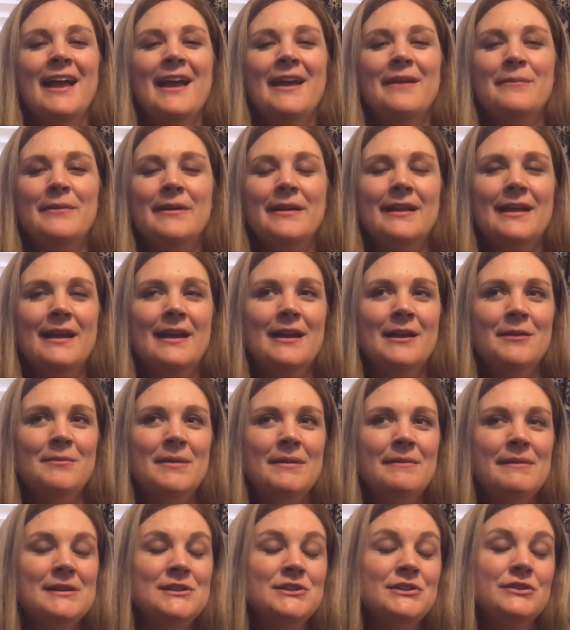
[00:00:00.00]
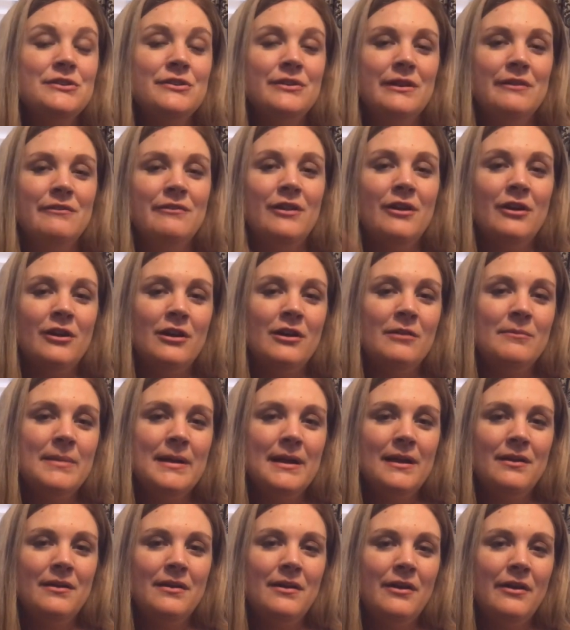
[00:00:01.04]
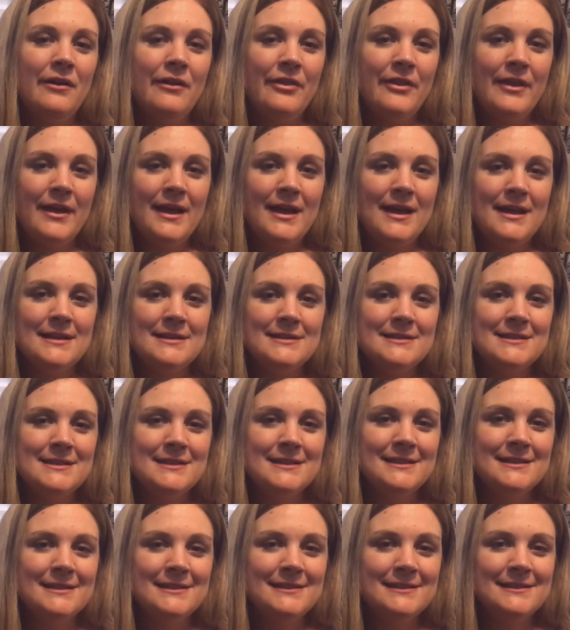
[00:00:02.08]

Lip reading: But I'm actually doing a vlog about all that.